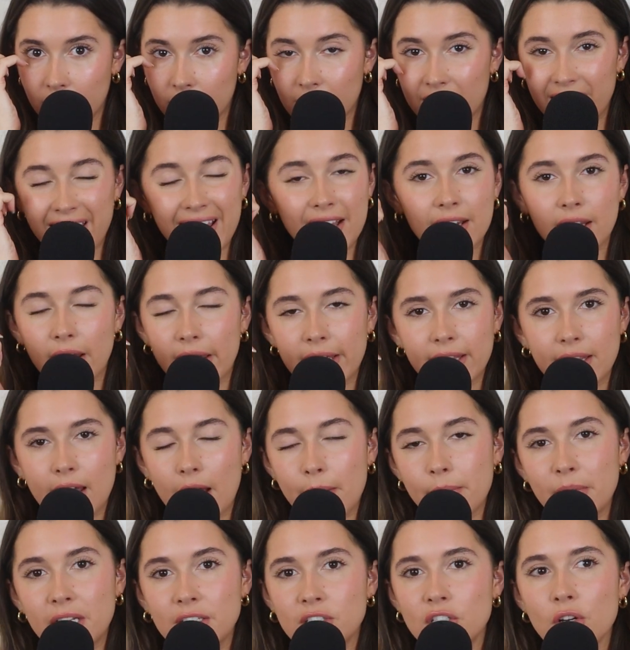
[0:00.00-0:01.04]
think like that.
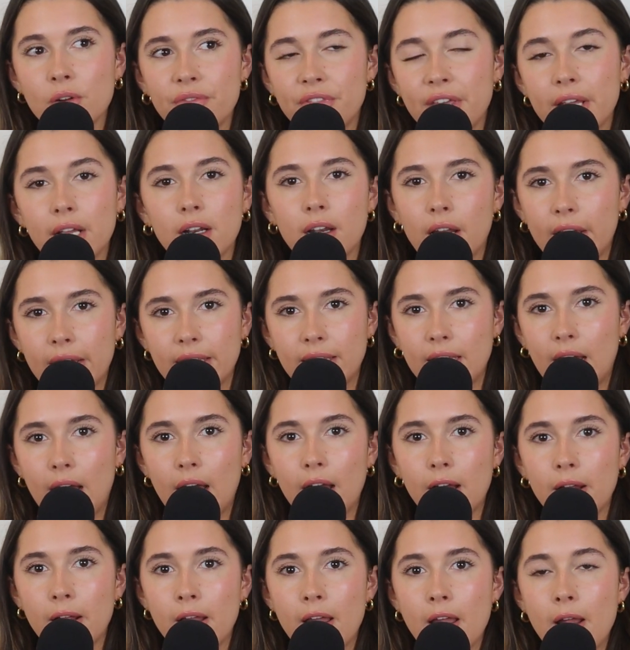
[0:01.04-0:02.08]
Men don't think like that.
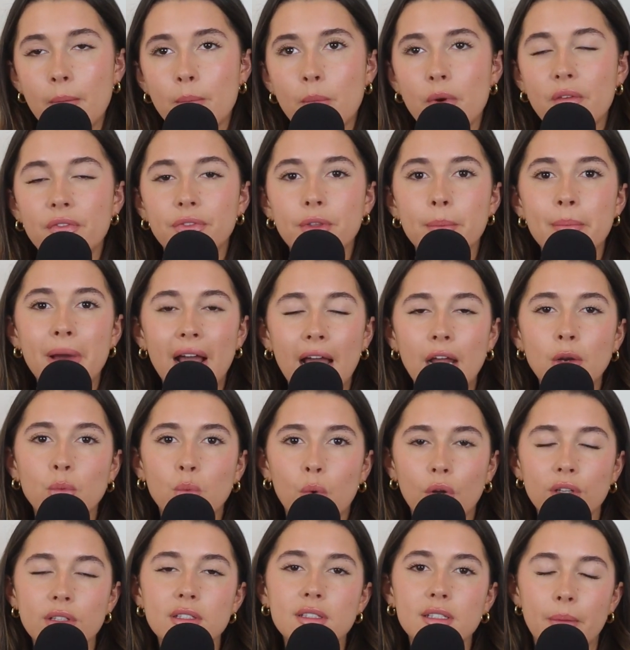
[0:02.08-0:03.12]
When the man
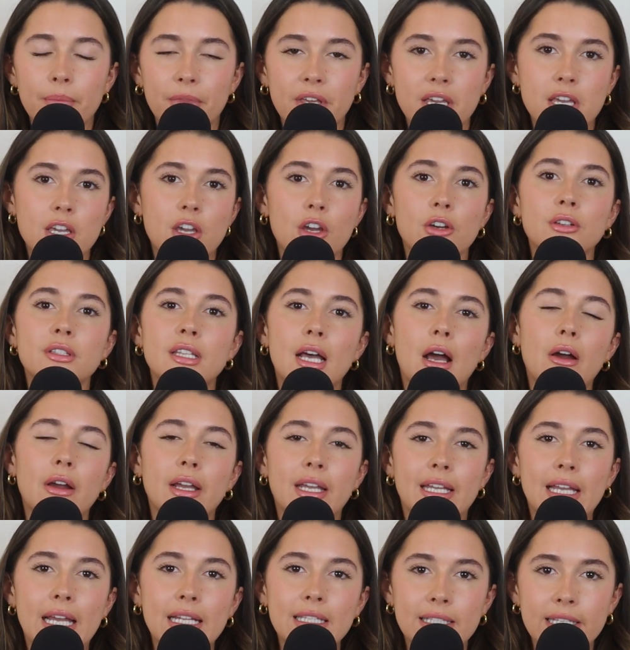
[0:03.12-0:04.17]
wants something, he goes out
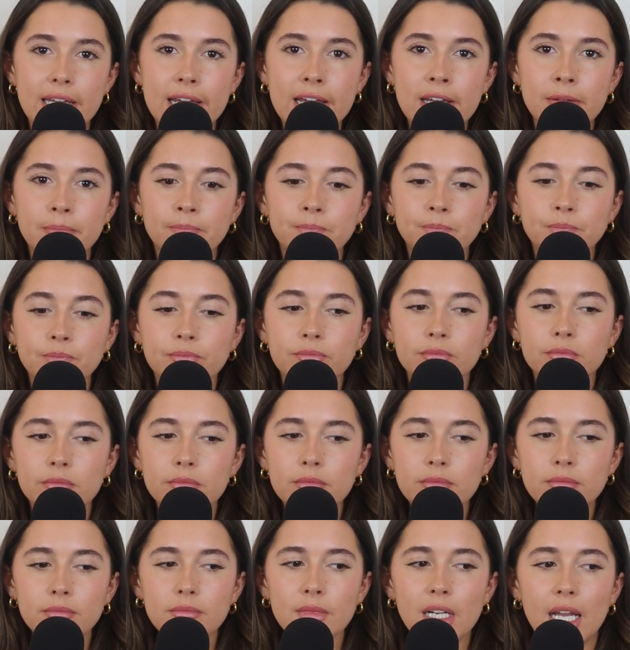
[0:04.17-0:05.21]
and gets it.
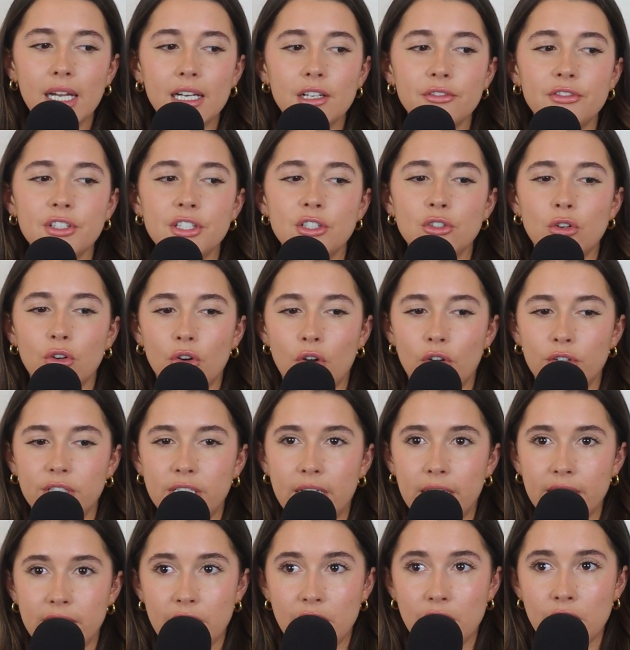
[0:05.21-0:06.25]
And if he's not
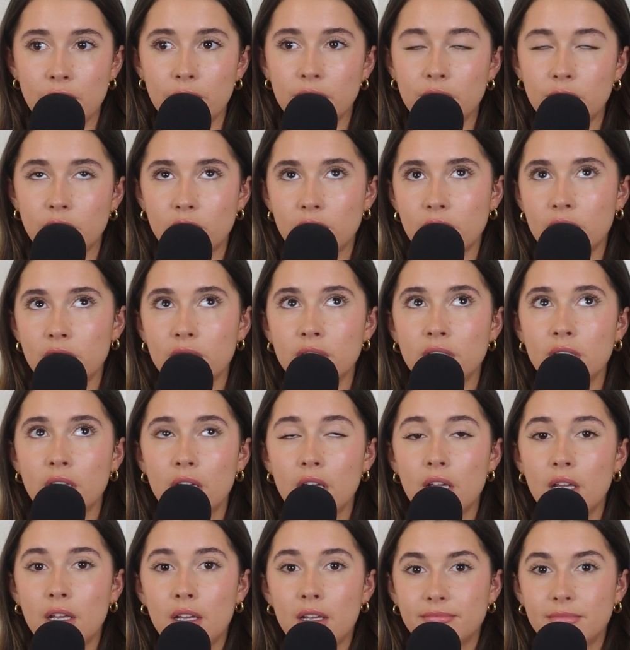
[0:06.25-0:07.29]
contacting you, it's just because
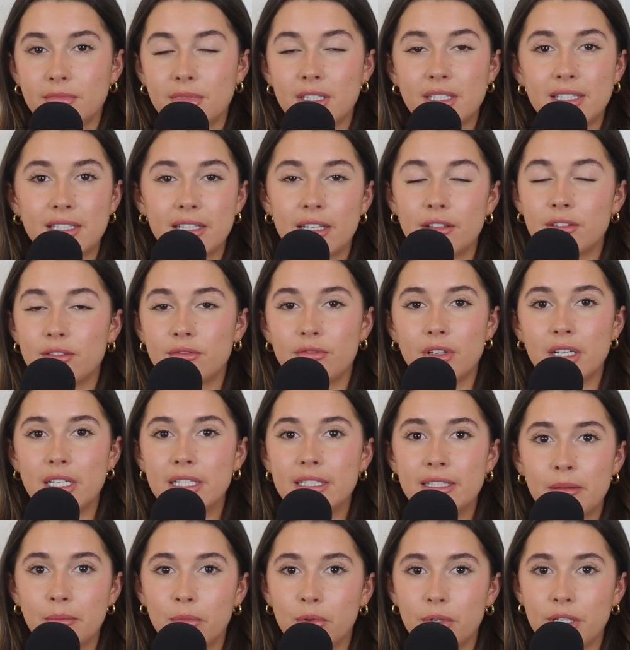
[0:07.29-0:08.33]
it's really
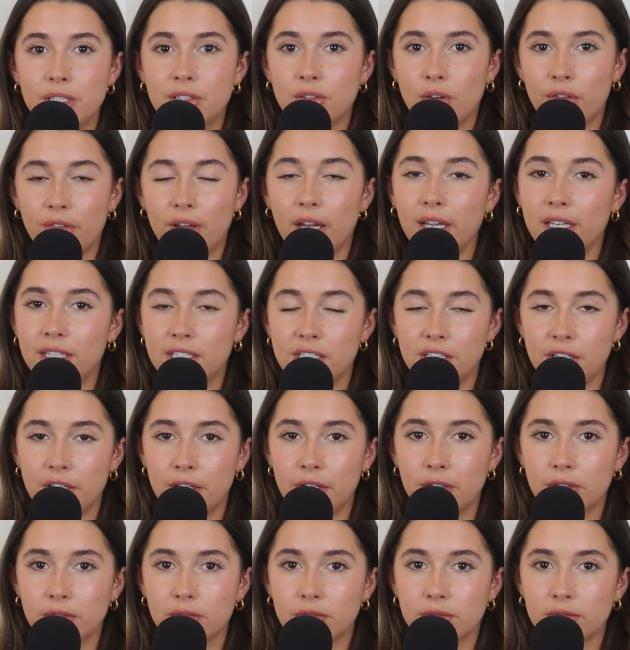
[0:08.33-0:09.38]
simple. He's not that into
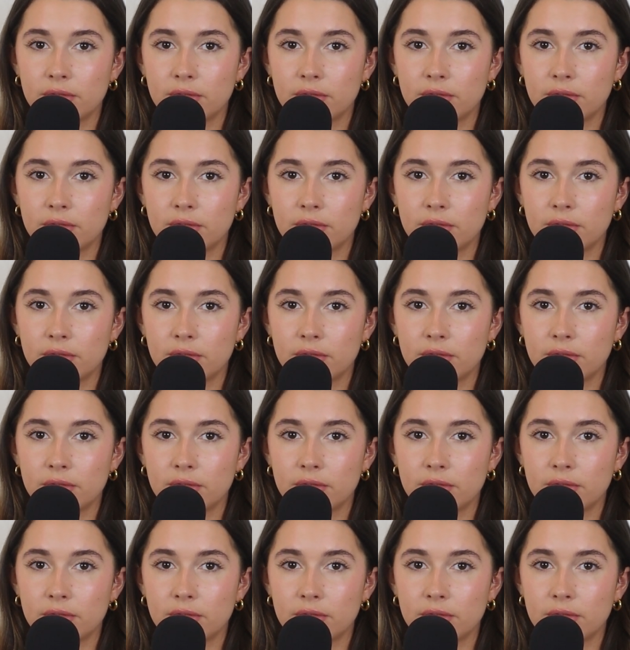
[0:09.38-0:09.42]
you.